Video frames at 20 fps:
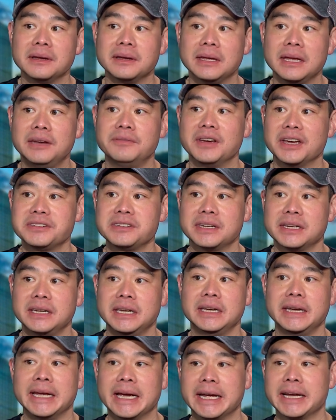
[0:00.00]
investing
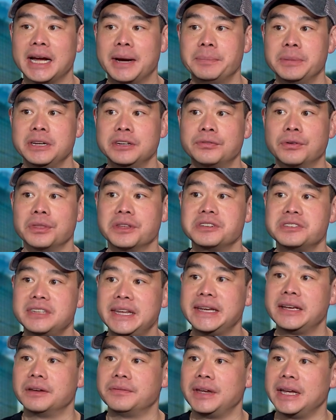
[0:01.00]
in AI companies for the
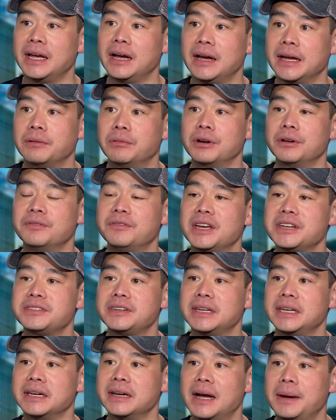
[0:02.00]
sake of AI. We're
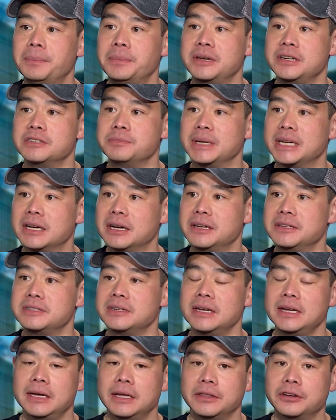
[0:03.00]
investing in companies because
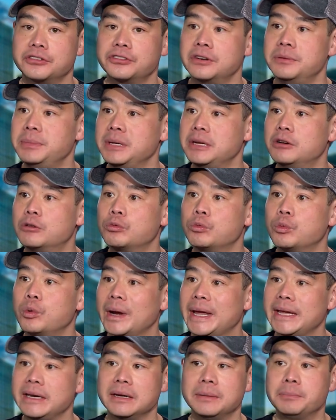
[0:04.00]
there's going to be
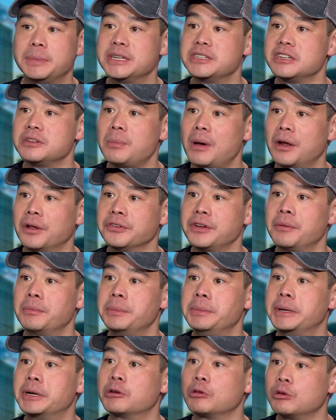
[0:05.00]
great business models that will
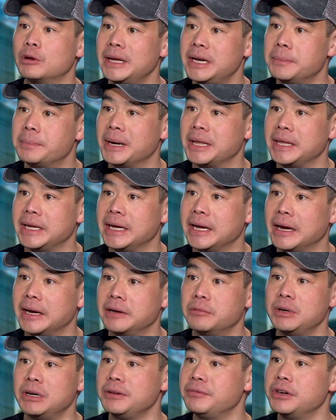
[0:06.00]
be created by the AI,
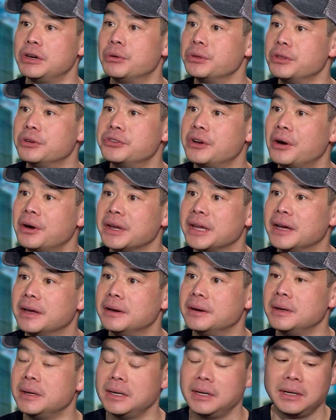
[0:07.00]
and we don't even know what those are yet.
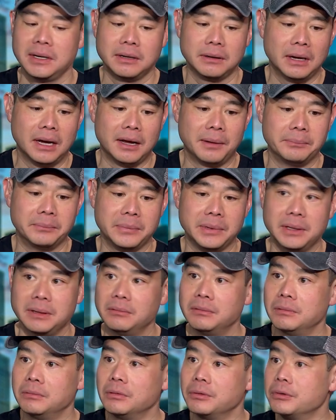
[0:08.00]
Um,
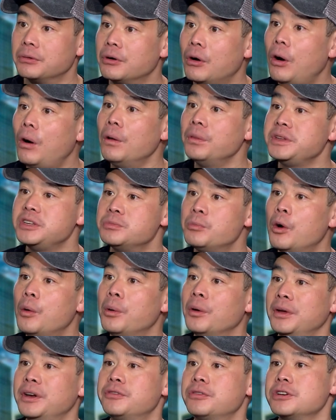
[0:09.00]
there were all these
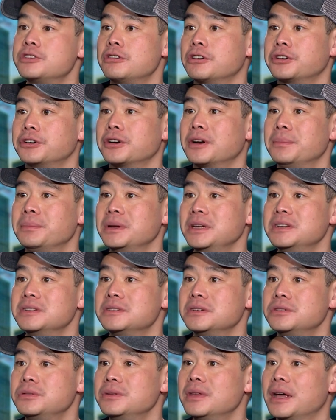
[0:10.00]
mobile infrastructure companies
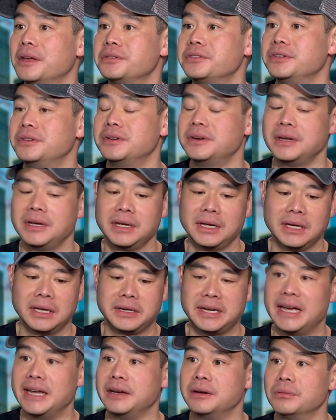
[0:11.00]
in
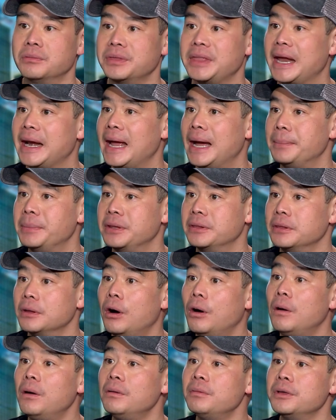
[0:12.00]
2010 when that happened.
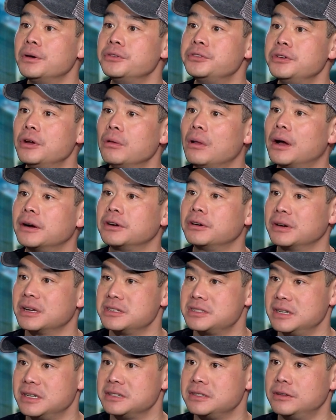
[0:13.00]
All those no longer
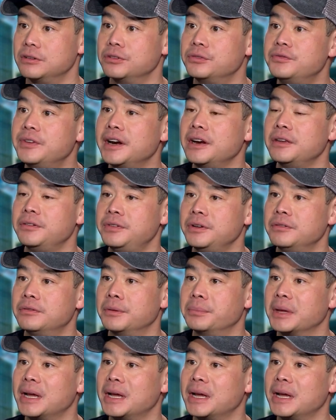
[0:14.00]
exist. There's very few of them. The